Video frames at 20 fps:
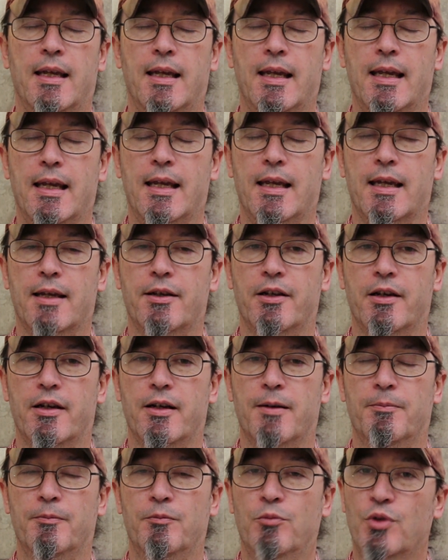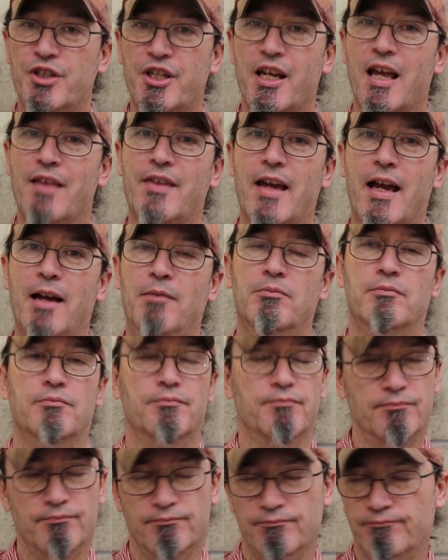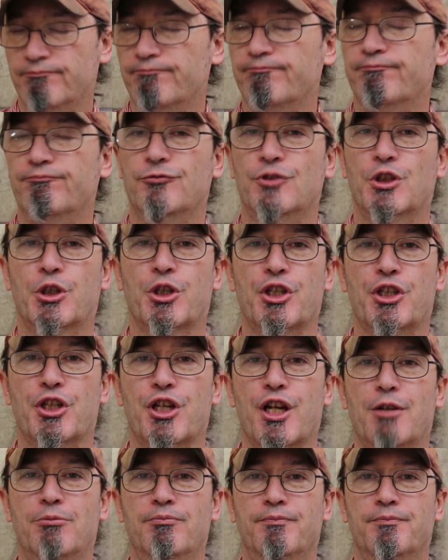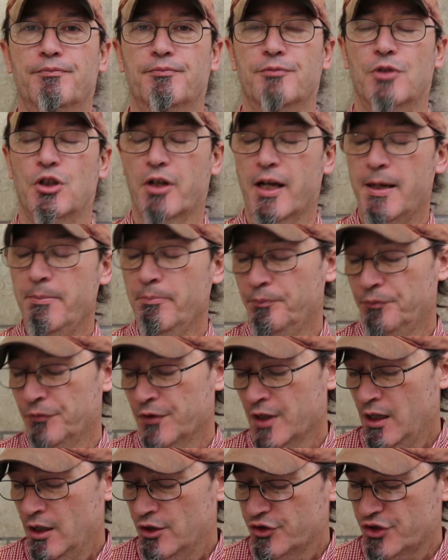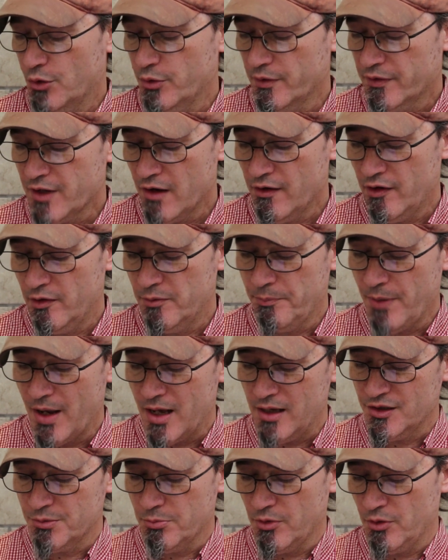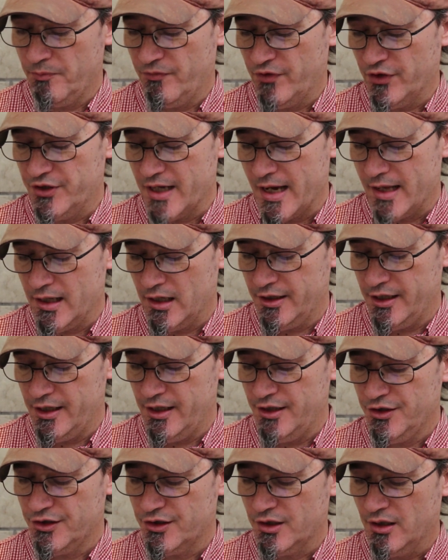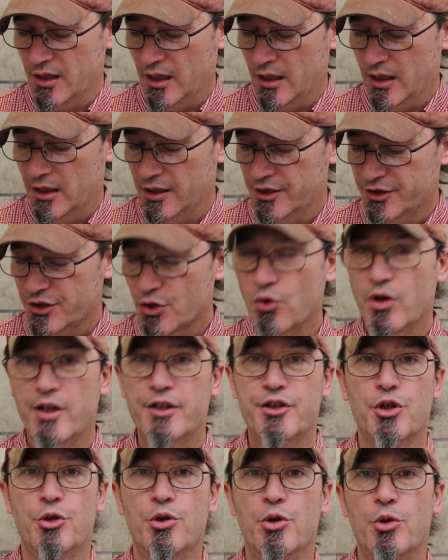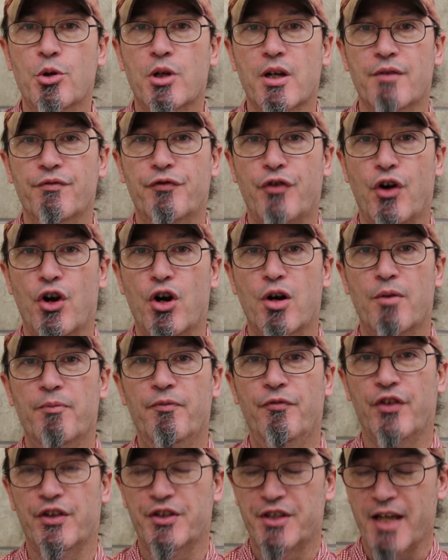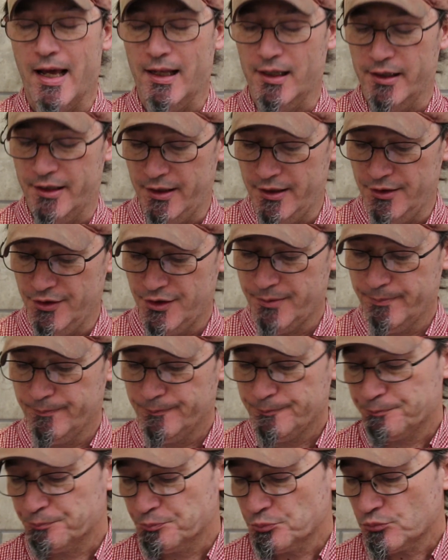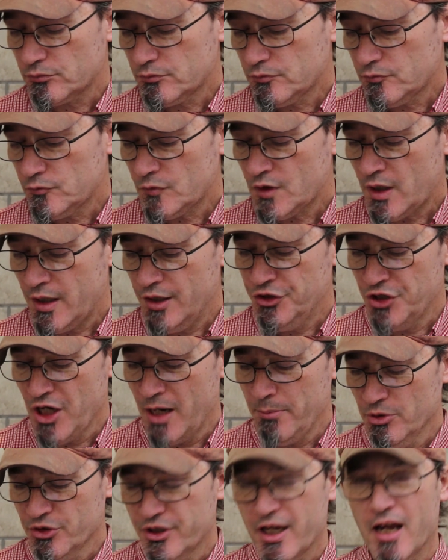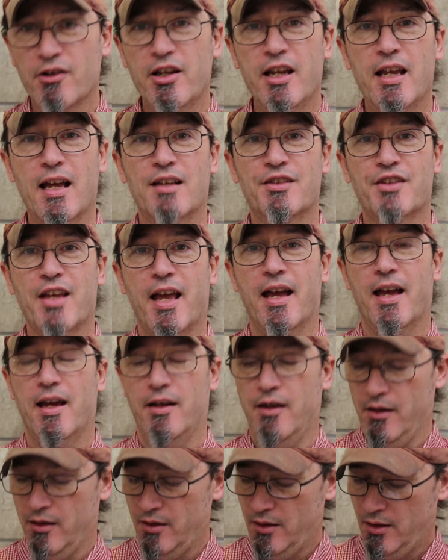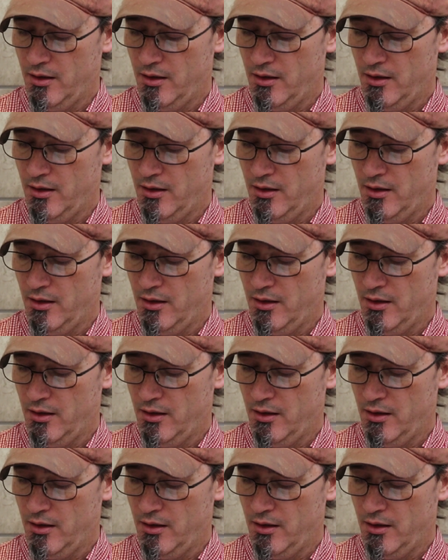And once you get that, you're good to go. Okay, so we've covered possible fatalities. Let's go into confirmed fatalities. Chambers County has had